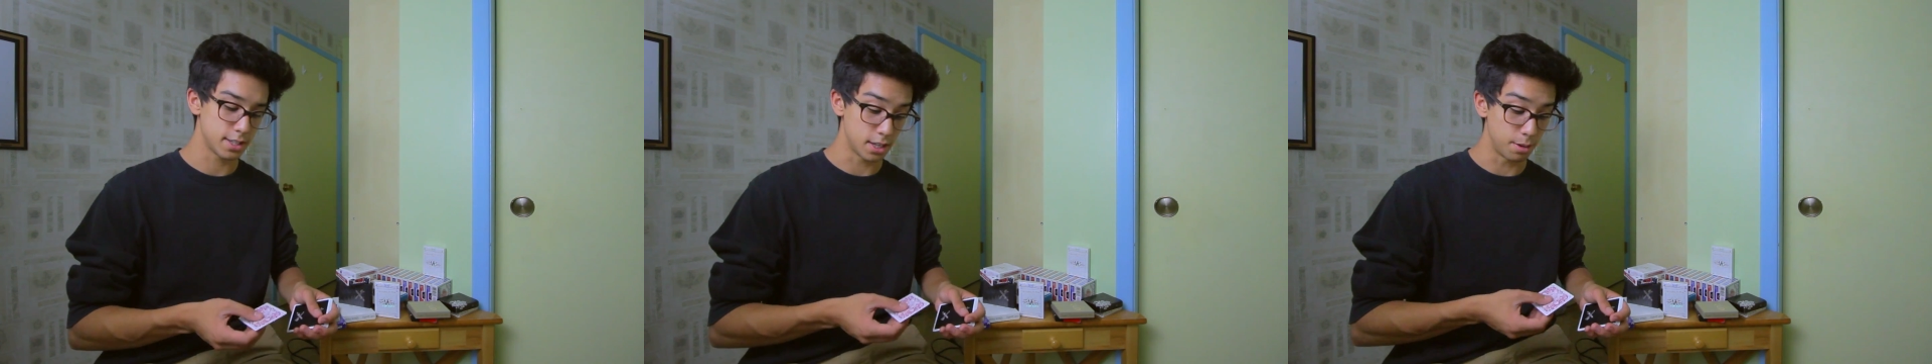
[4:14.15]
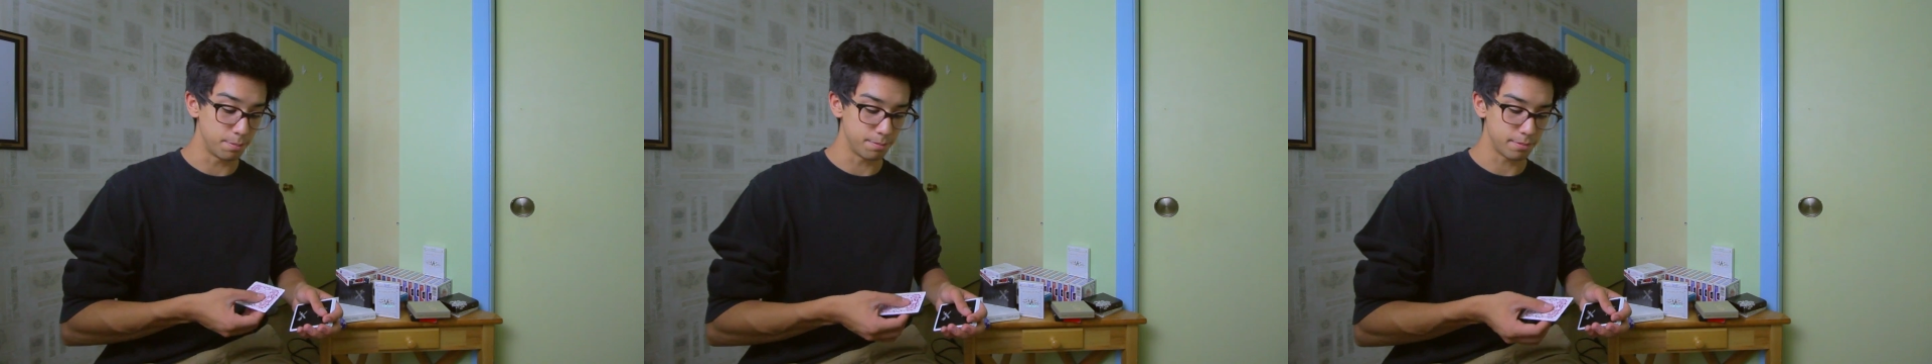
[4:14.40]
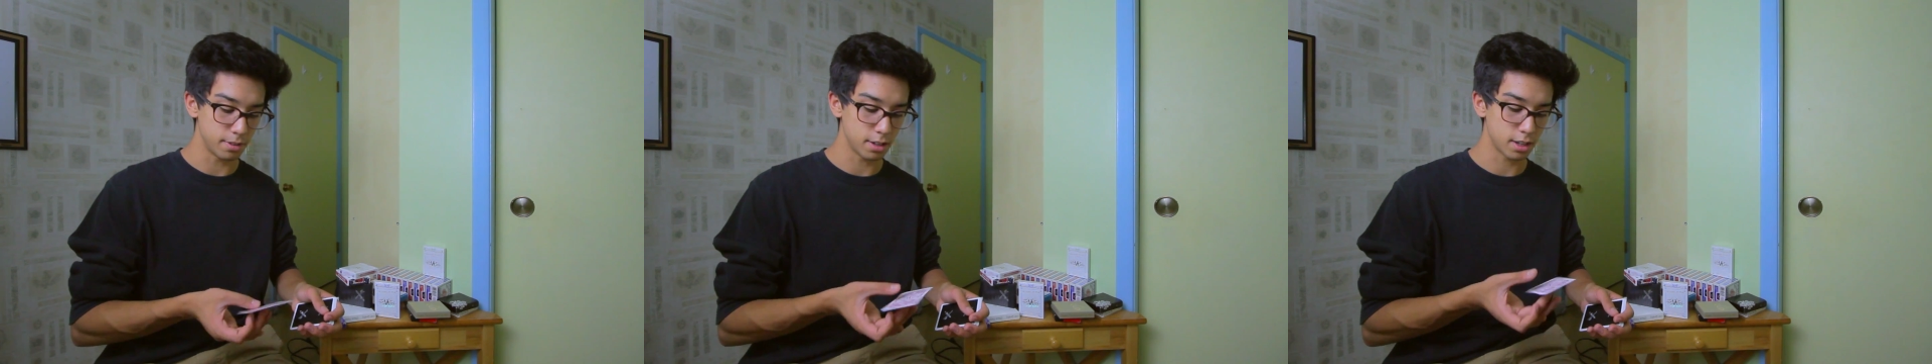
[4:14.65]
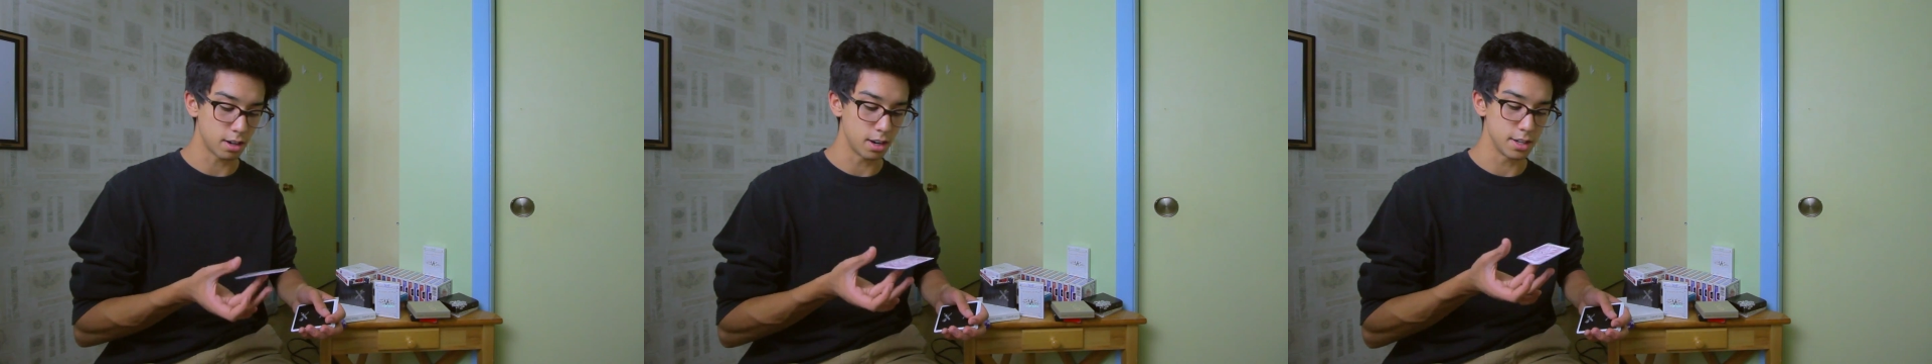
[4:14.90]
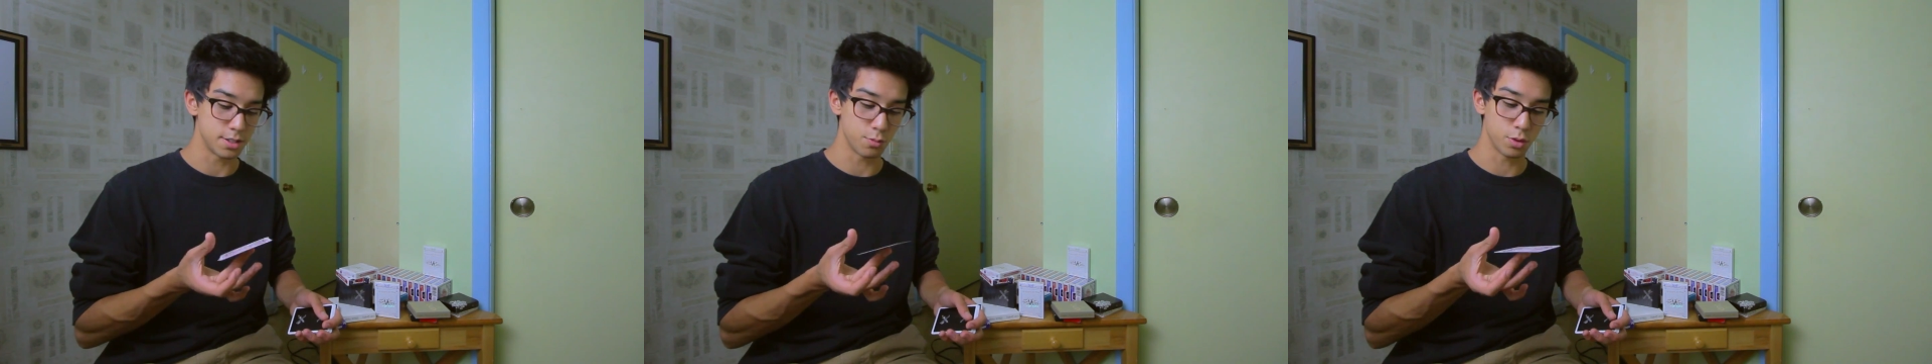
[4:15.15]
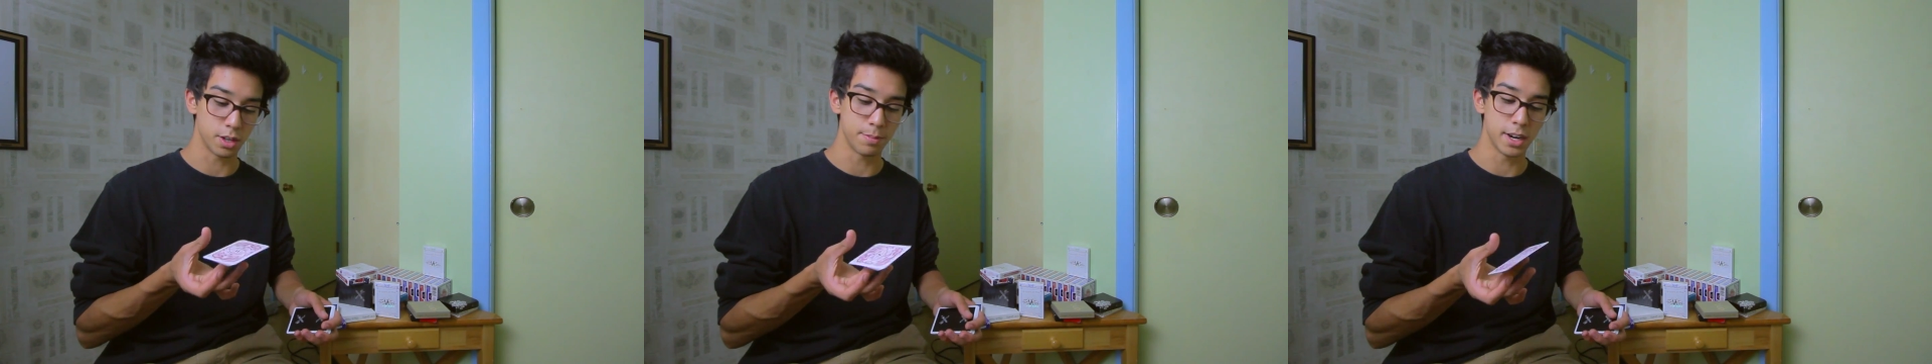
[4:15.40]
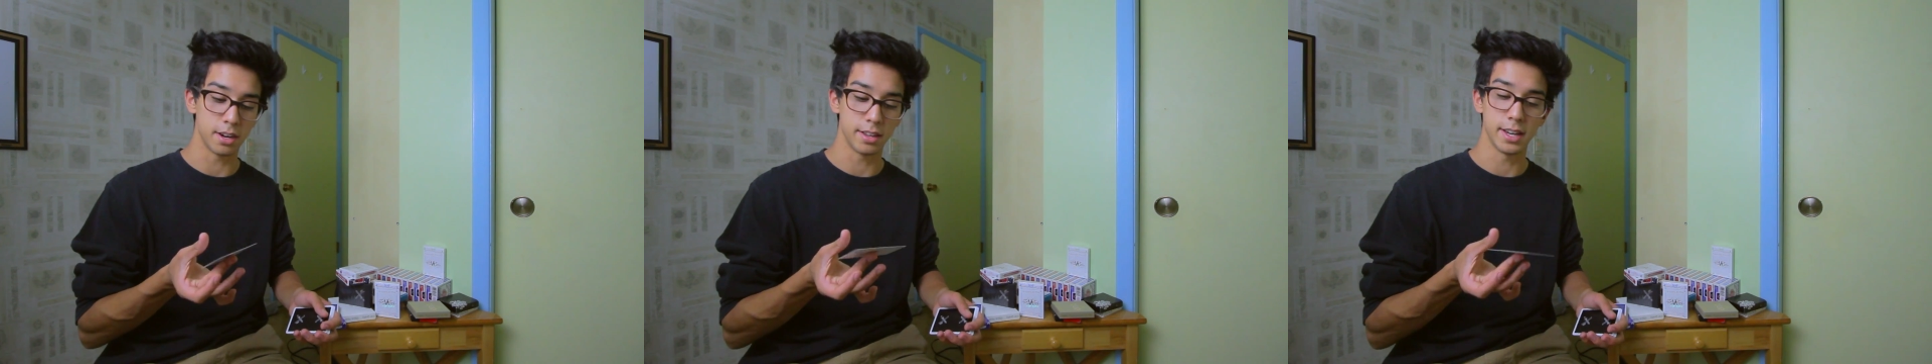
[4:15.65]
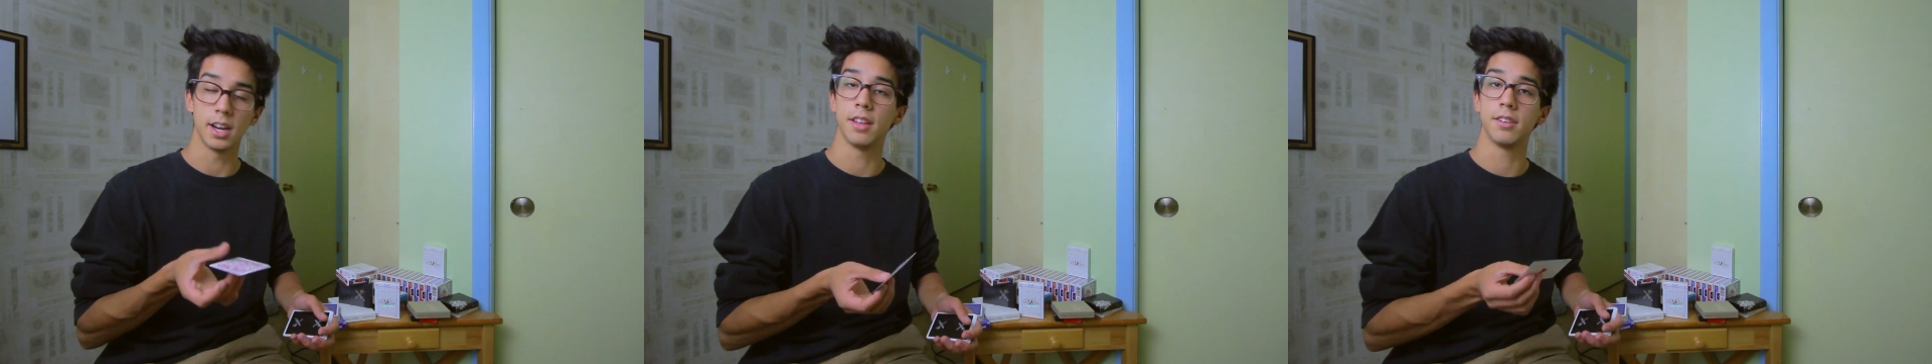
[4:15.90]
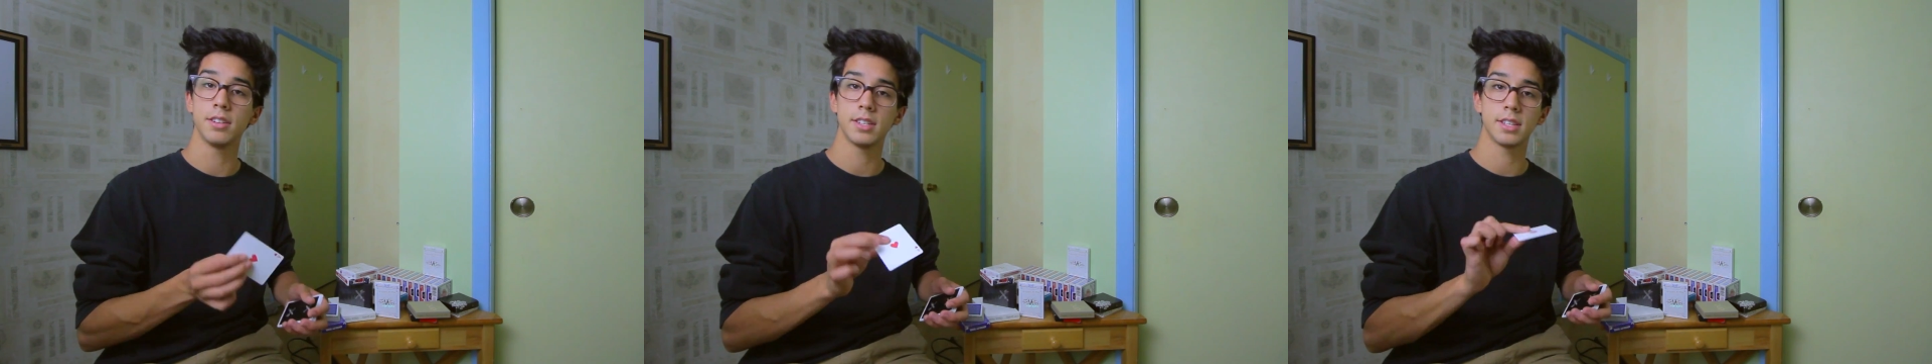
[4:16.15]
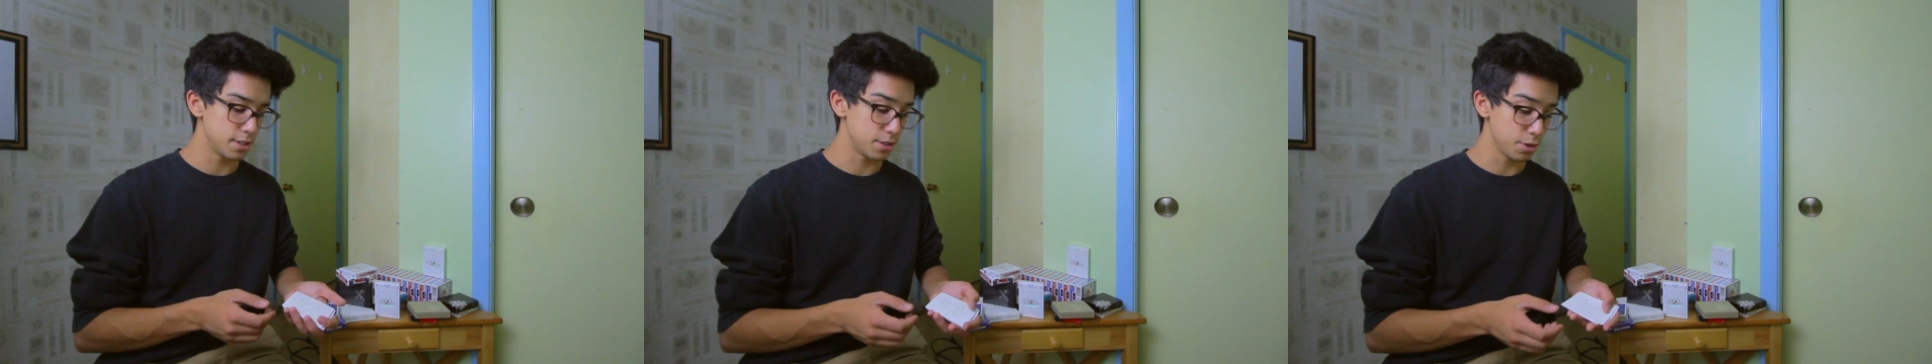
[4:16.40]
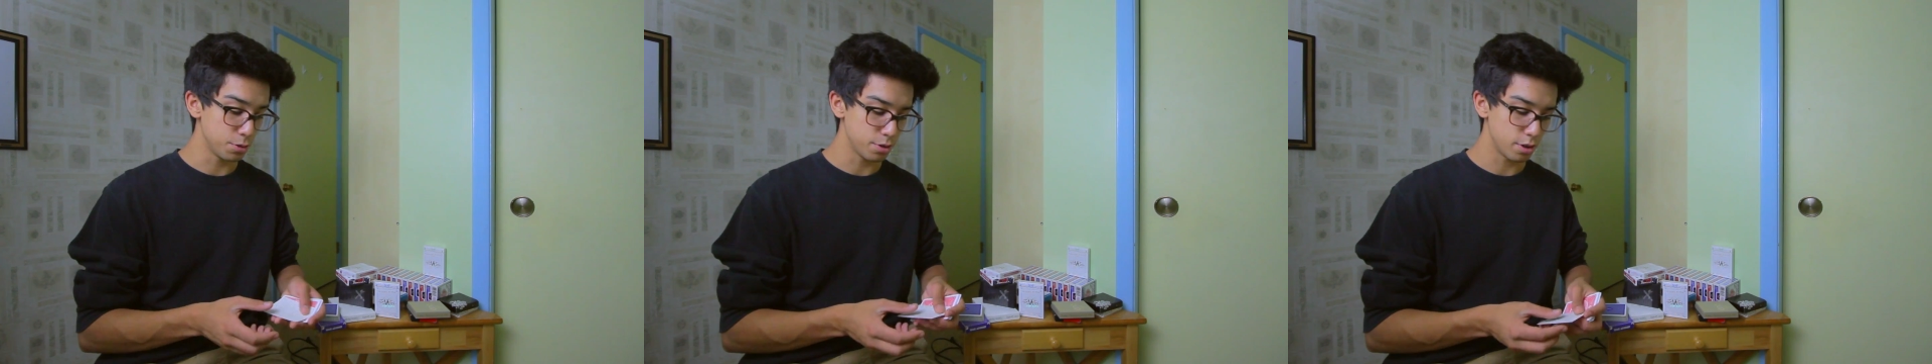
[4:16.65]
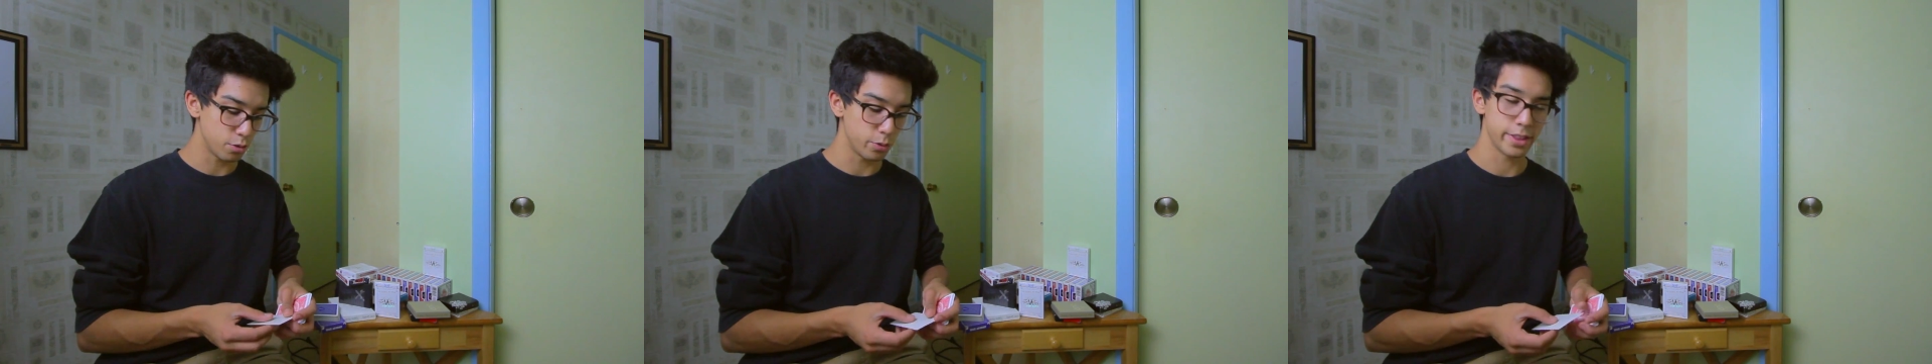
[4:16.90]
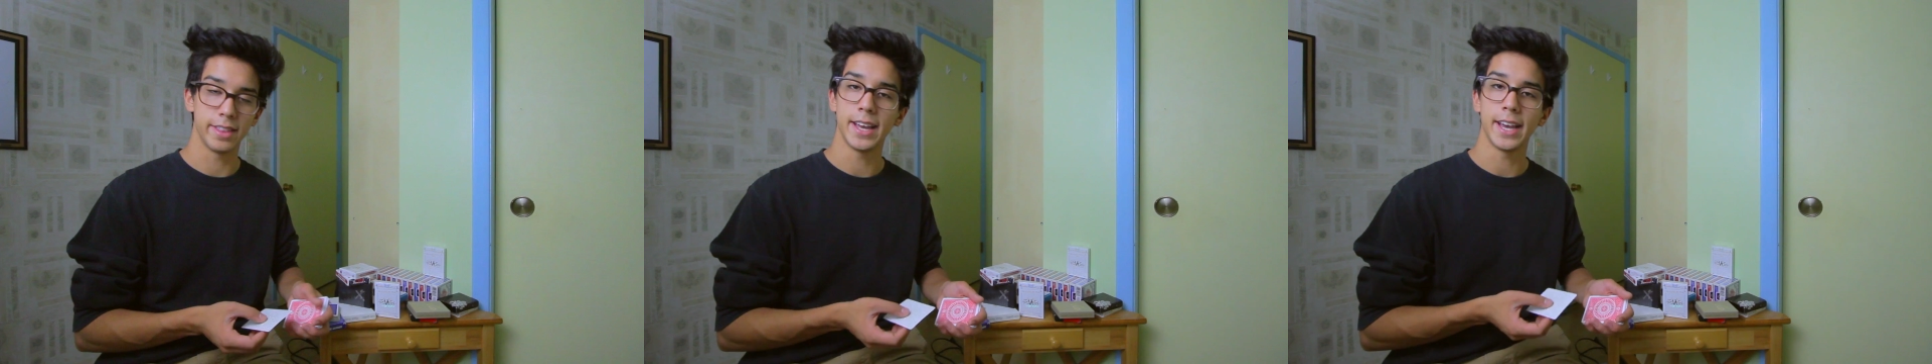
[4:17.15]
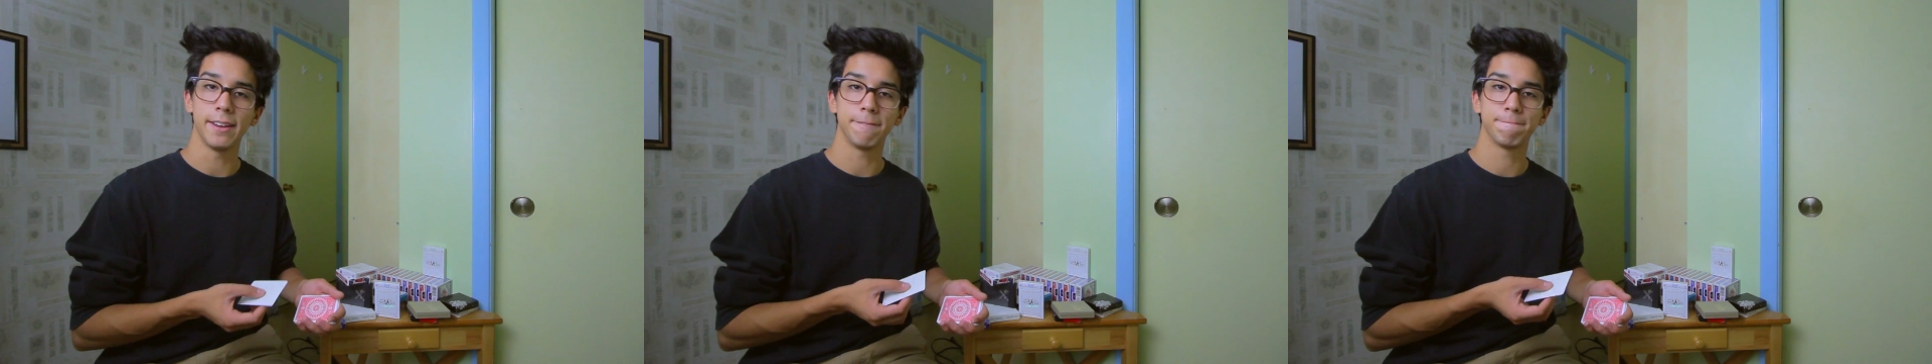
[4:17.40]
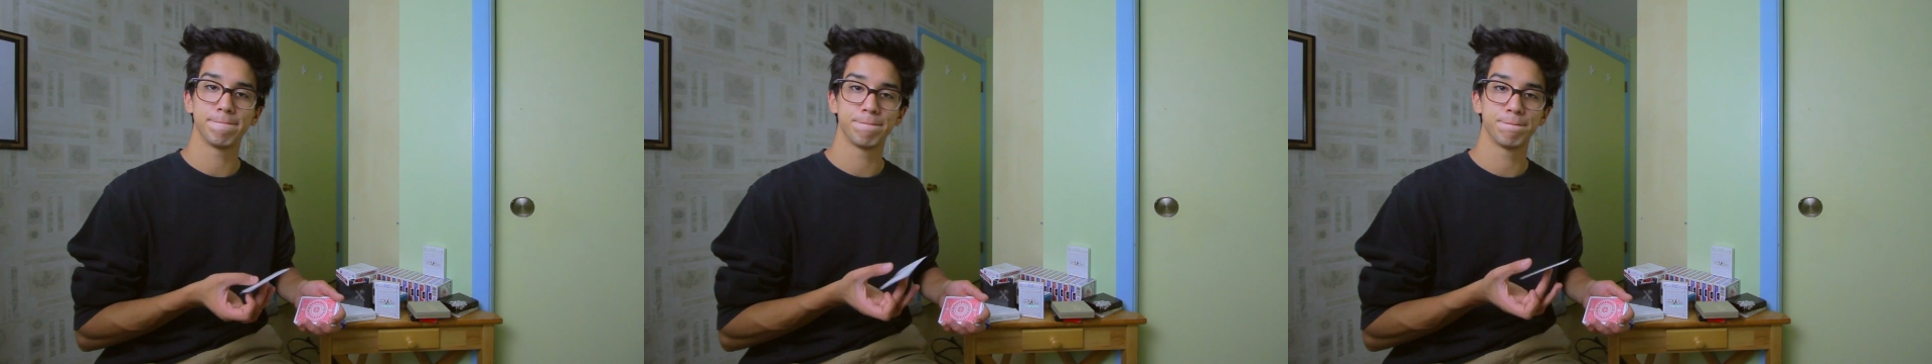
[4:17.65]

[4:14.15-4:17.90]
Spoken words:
Some cards work better than others. So with that,